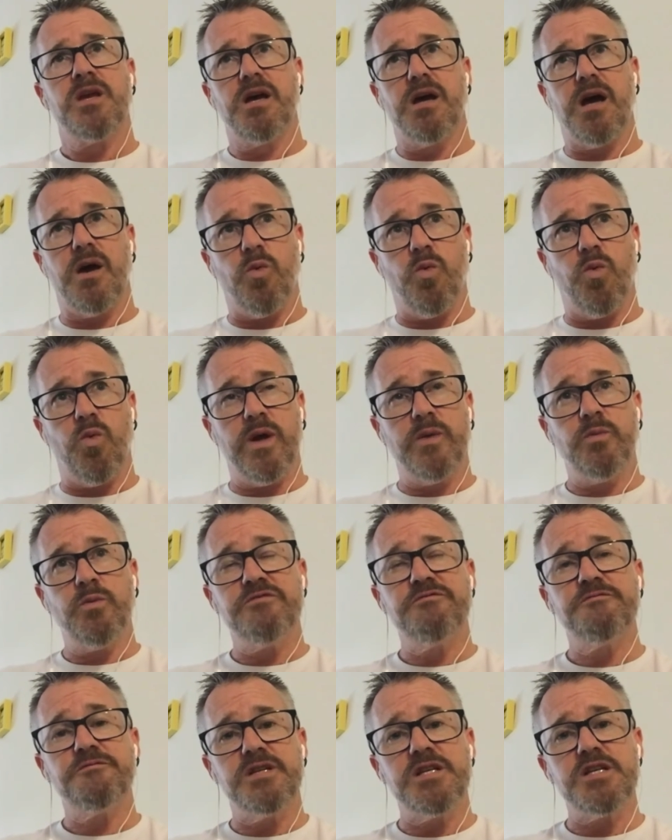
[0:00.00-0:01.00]
When we
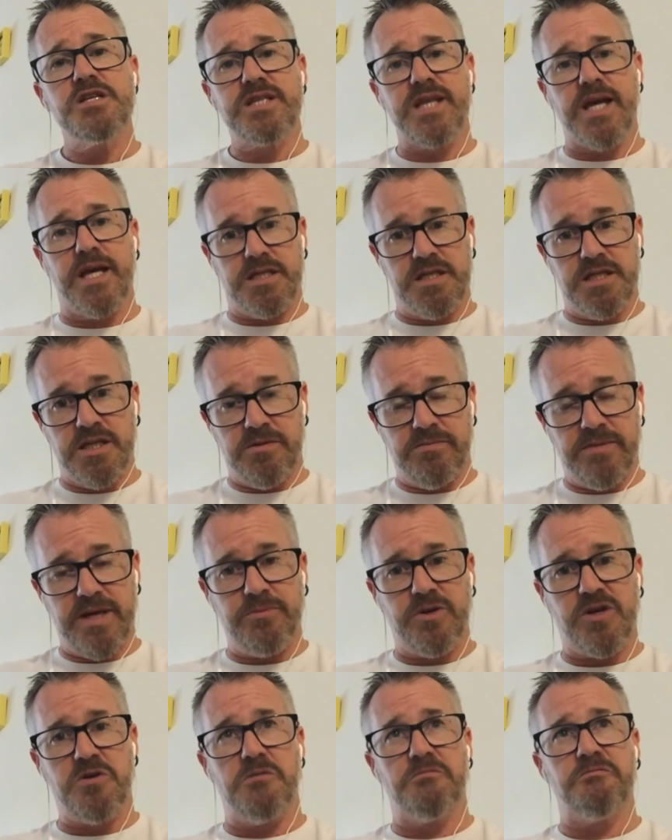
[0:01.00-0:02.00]
finished that year, I made
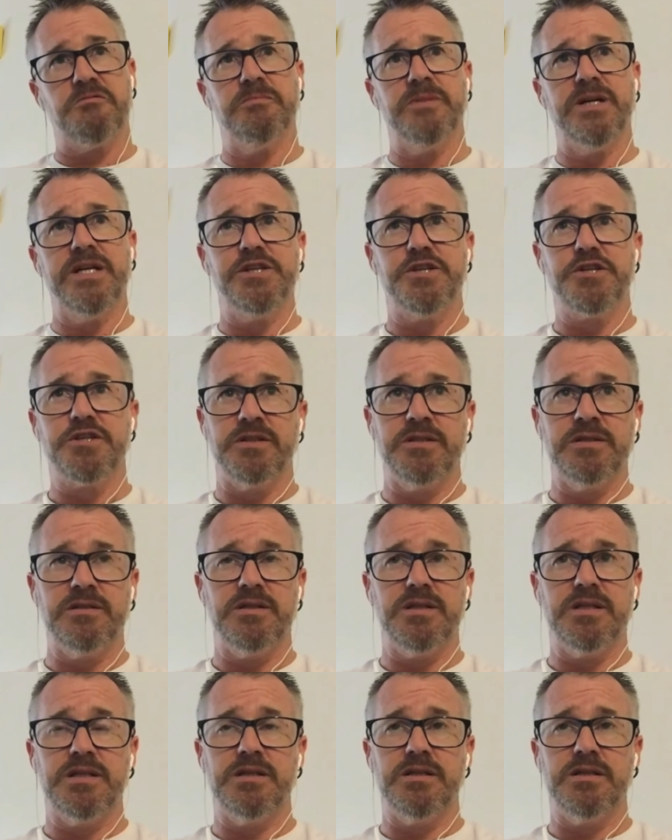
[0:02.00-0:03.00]
my confirmation,
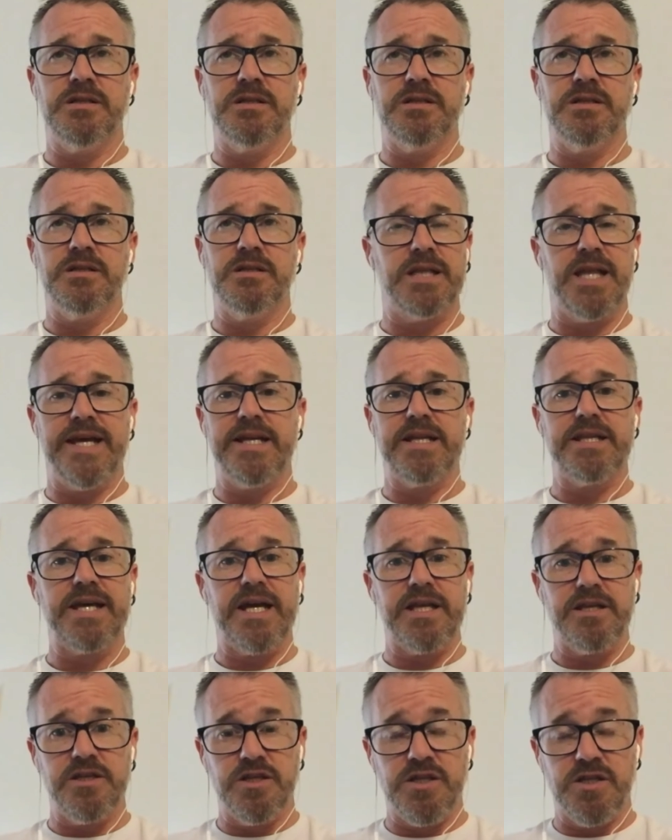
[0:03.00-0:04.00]
um, and later
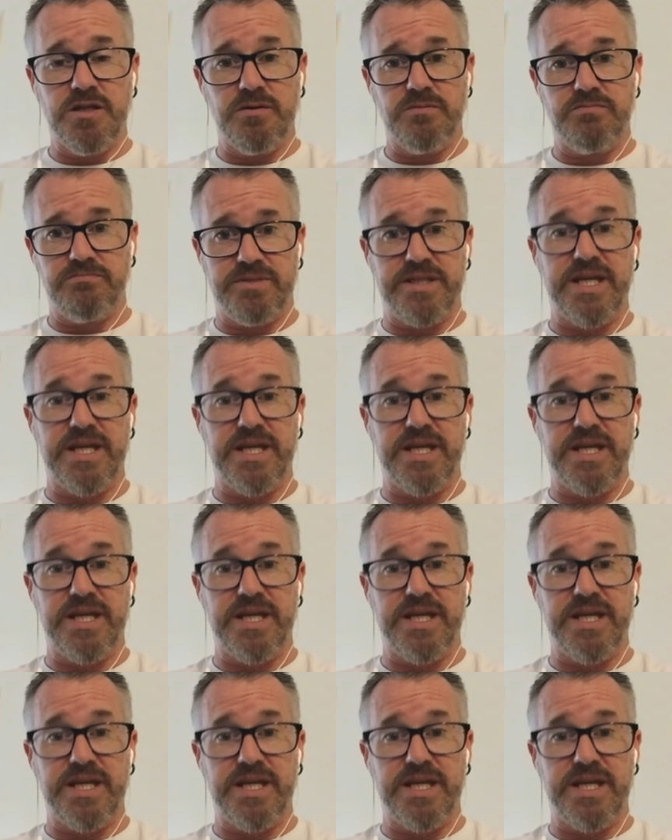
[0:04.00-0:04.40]
that year,